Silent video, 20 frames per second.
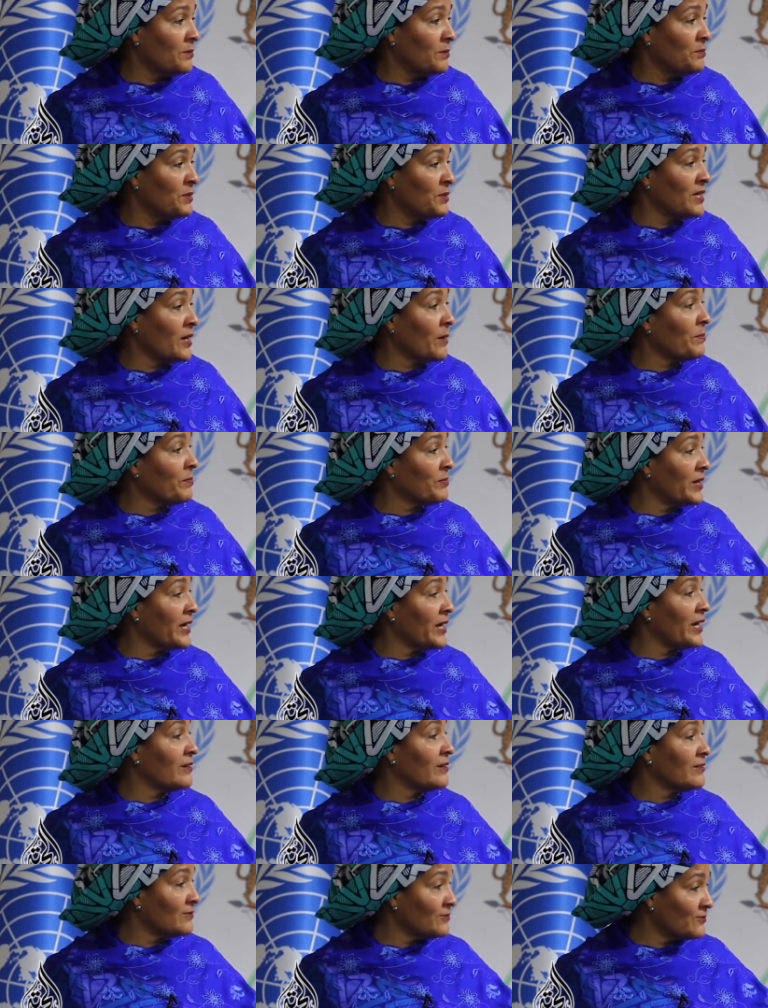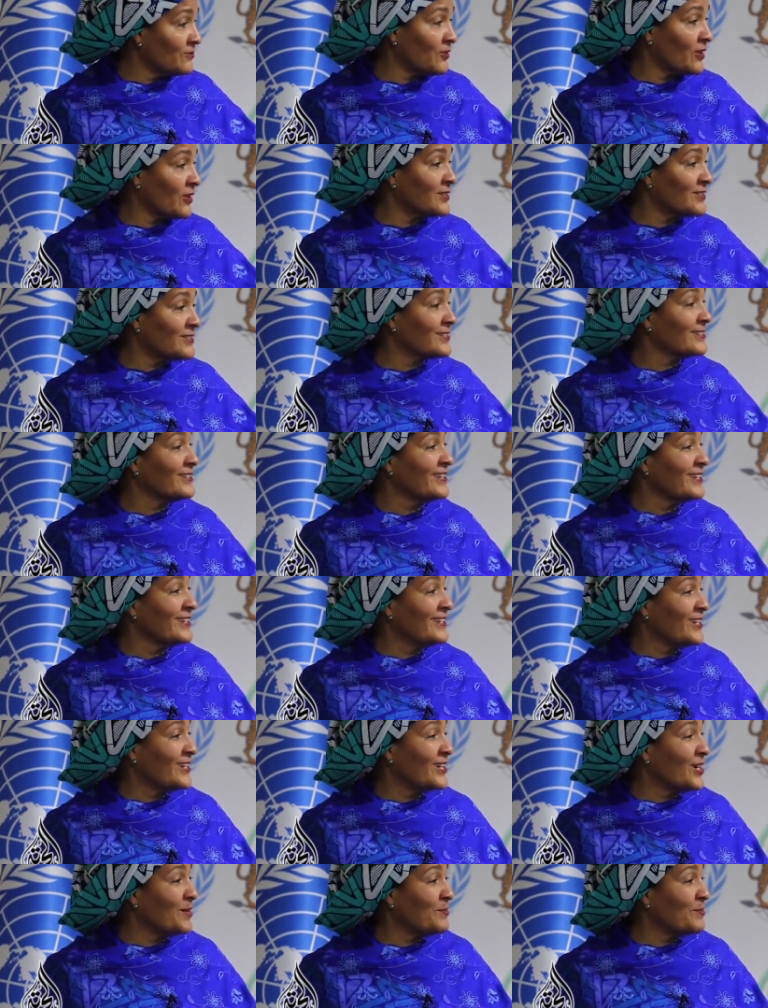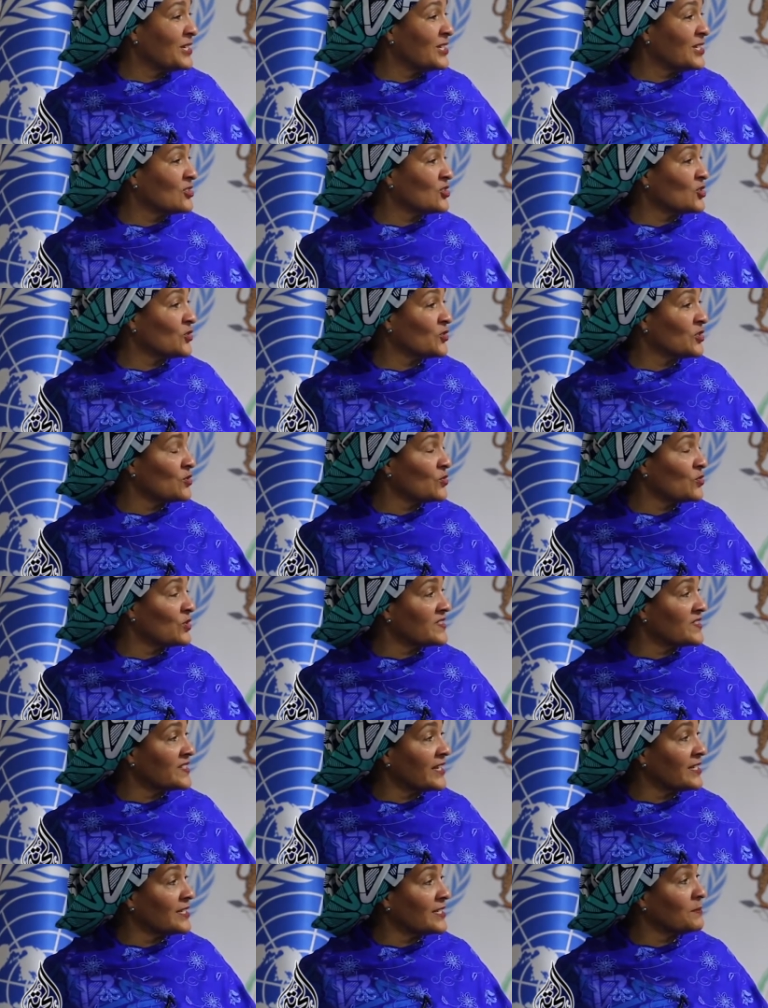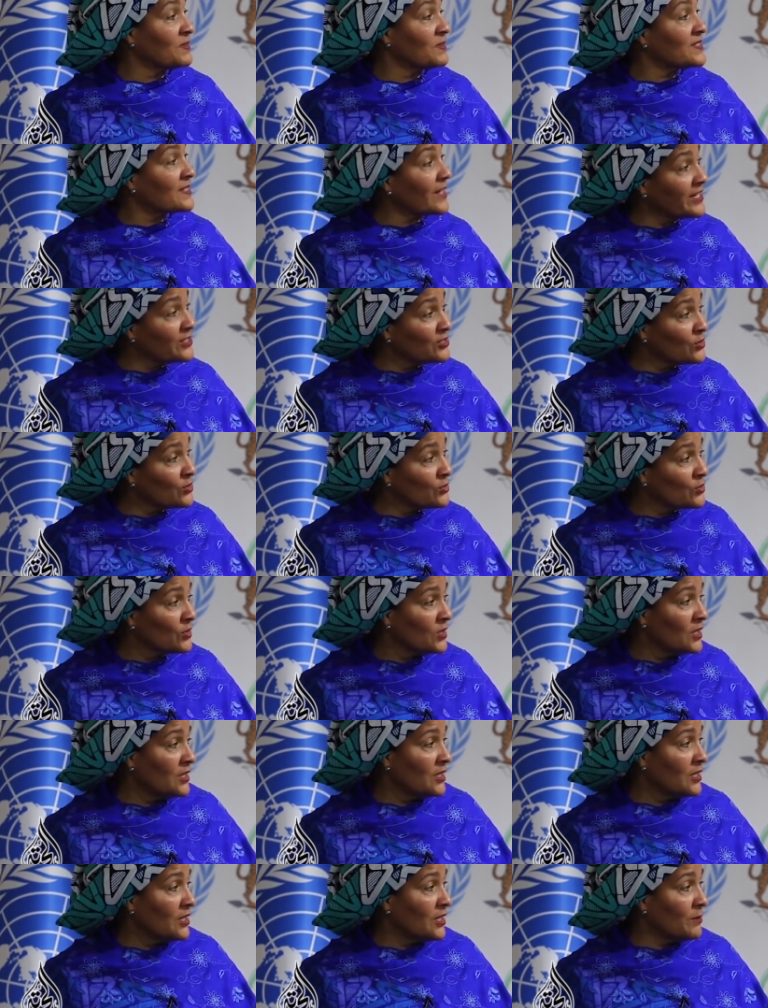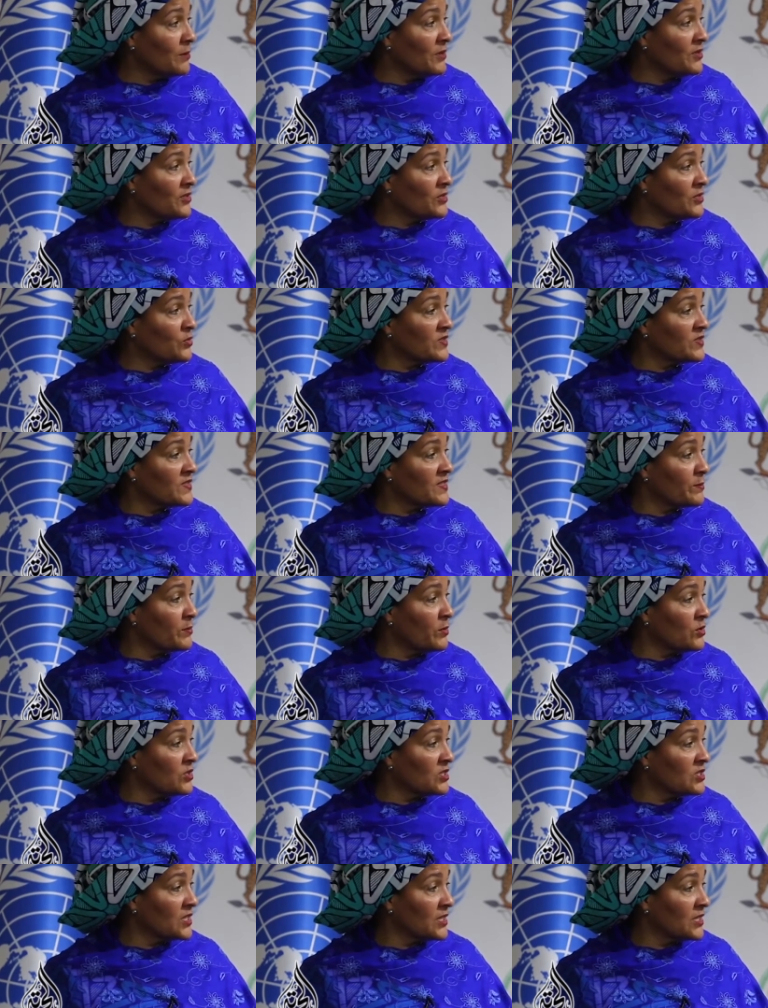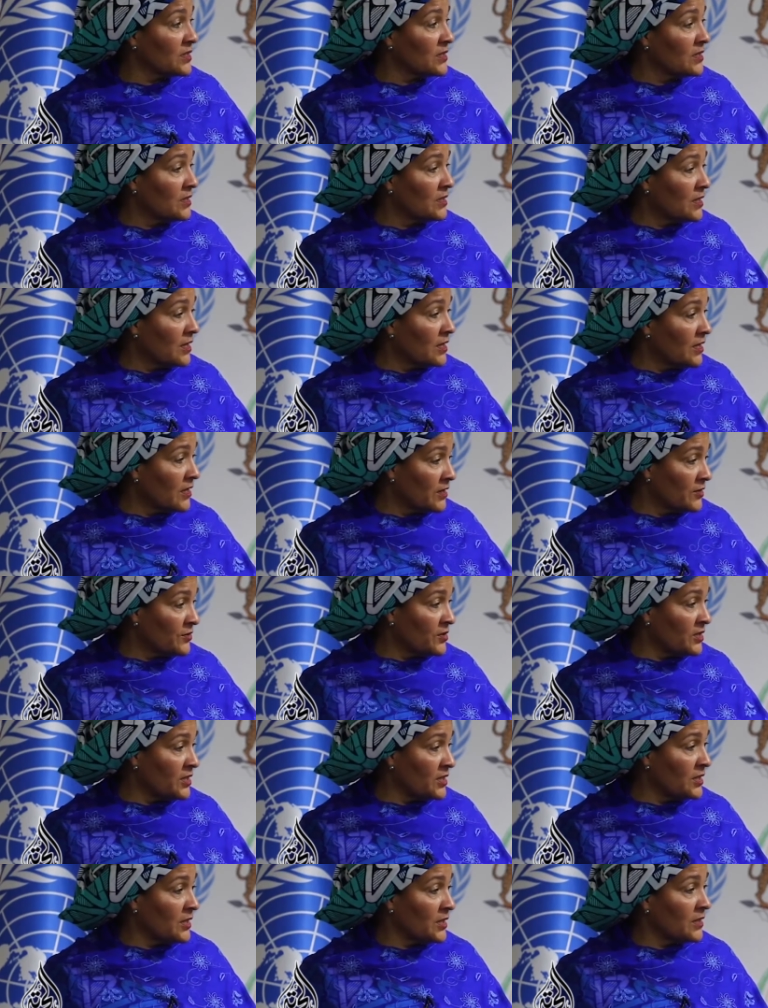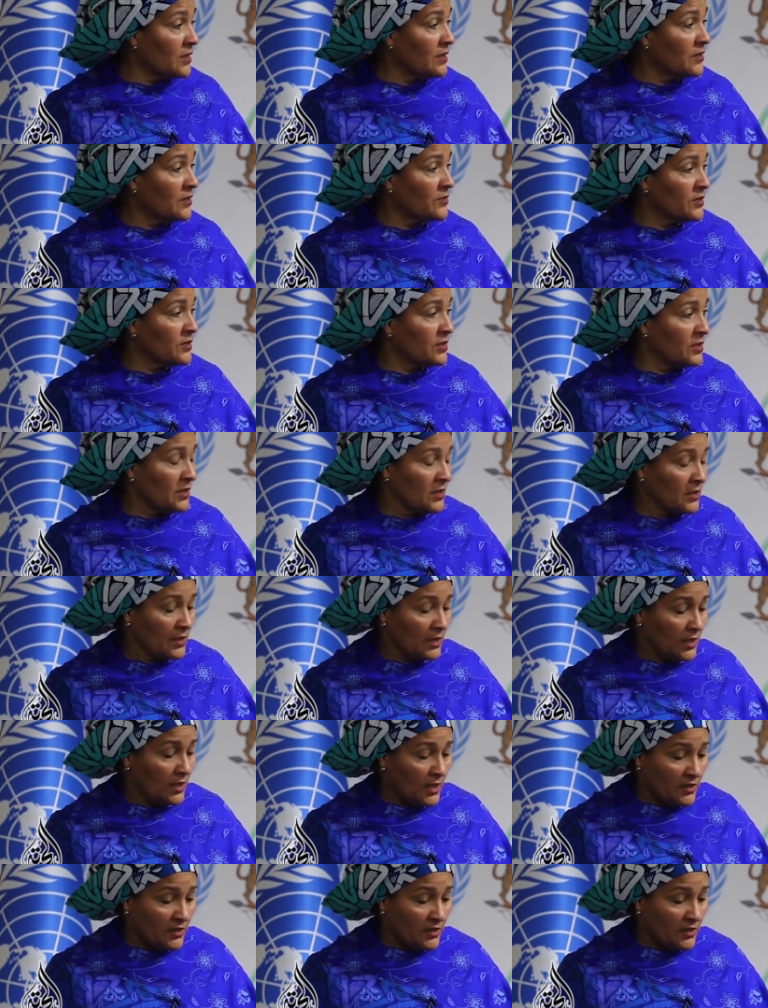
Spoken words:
be up there front, making sure that we're standing beside you and that we're supporting the